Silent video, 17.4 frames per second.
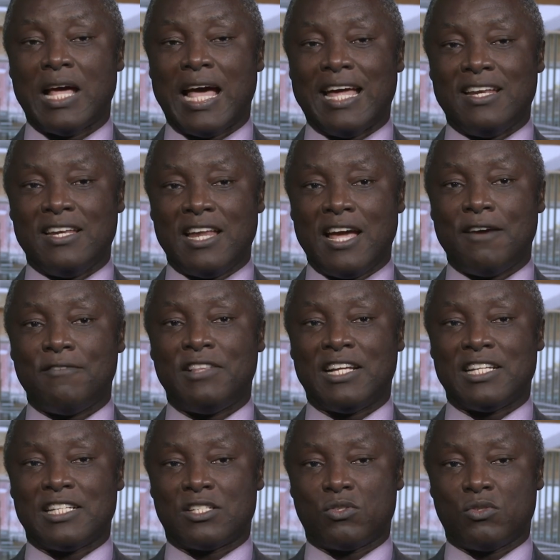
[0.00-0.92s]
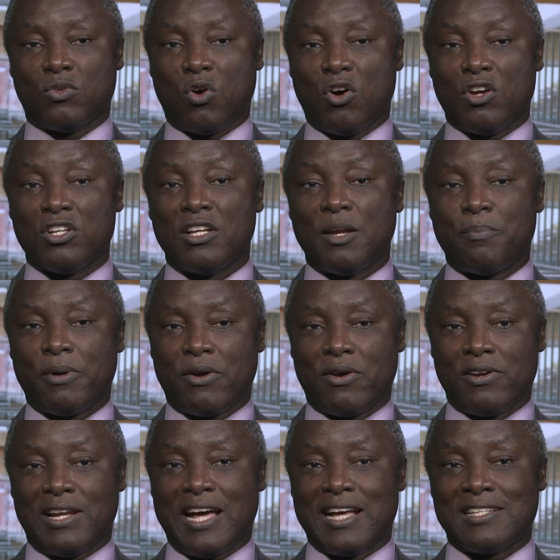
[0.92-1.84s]
A nerve that is on the
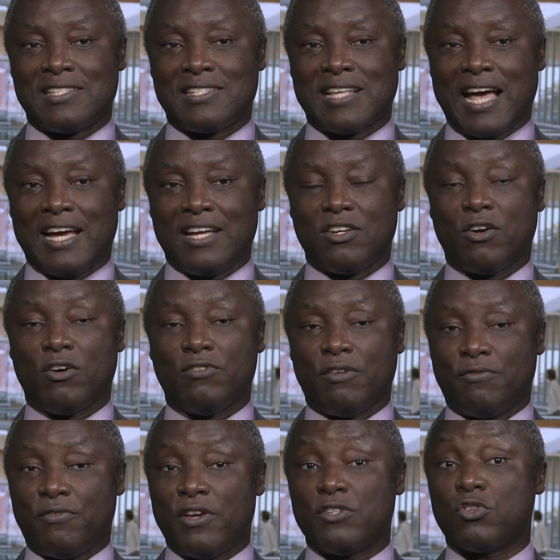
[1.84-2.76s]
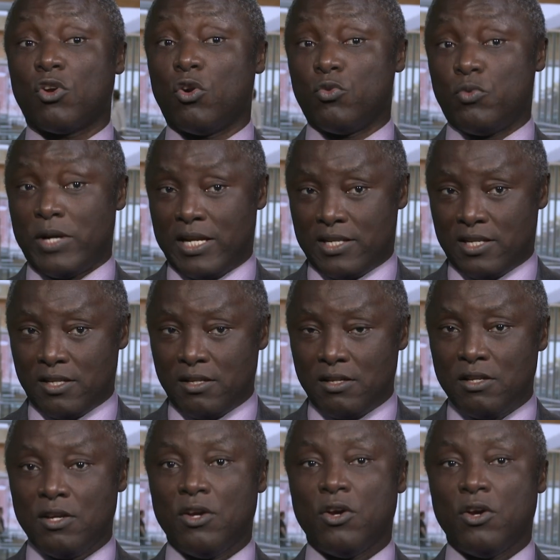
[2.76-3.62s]
paralyzed side of the face already,